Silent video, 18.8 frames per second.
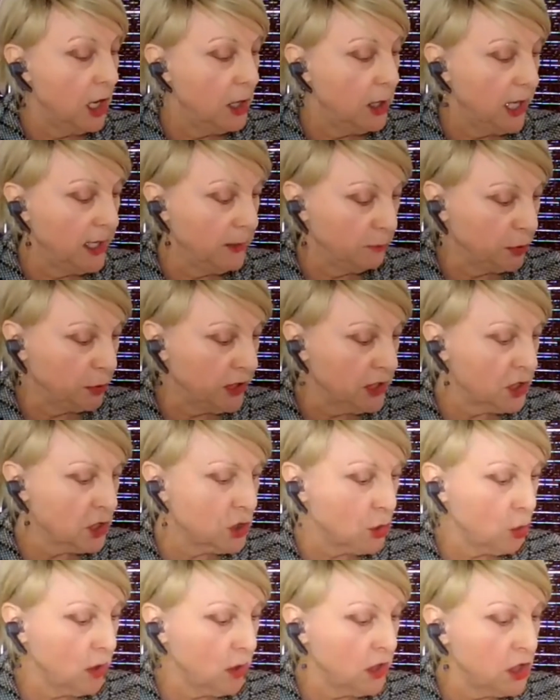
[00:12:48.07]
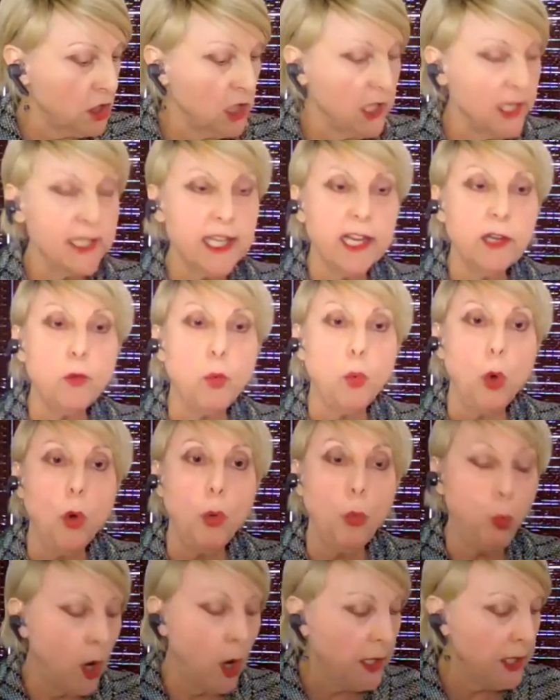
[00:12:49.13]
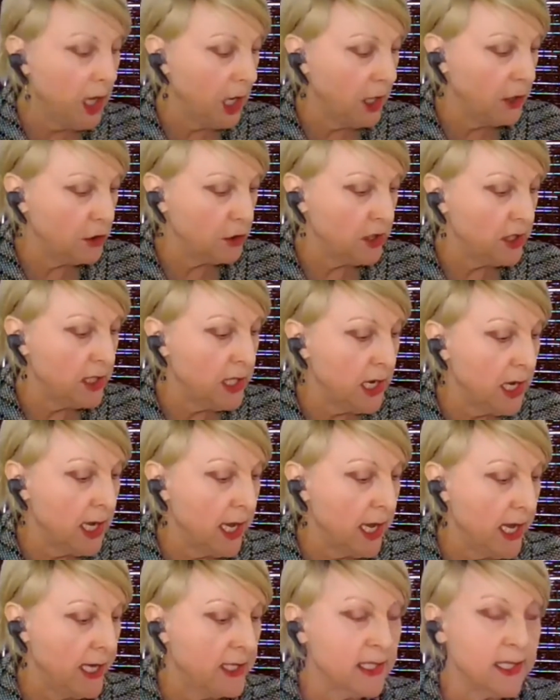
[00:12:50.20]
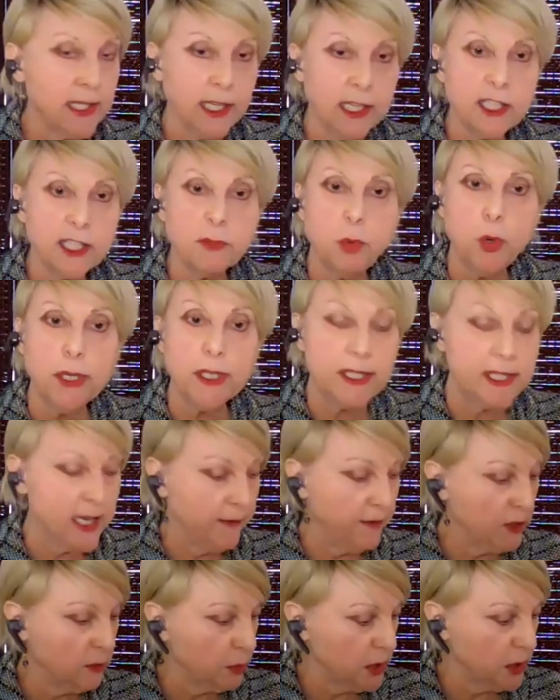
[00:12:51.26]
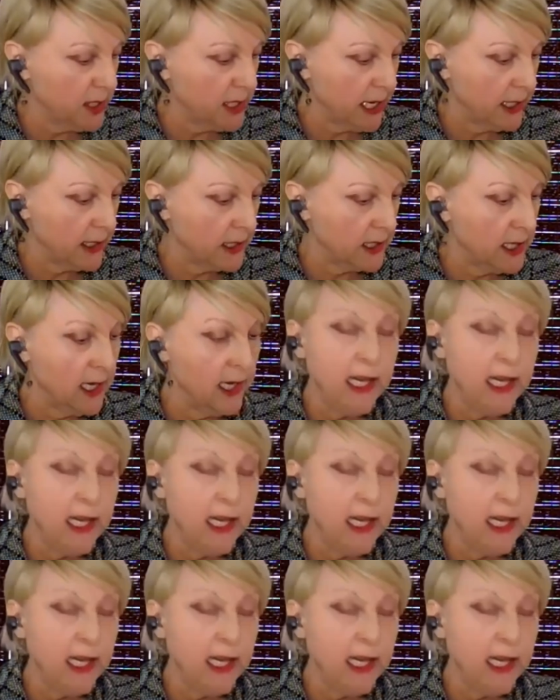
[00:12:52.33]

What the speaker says: In Prince George, it's at 106.7%.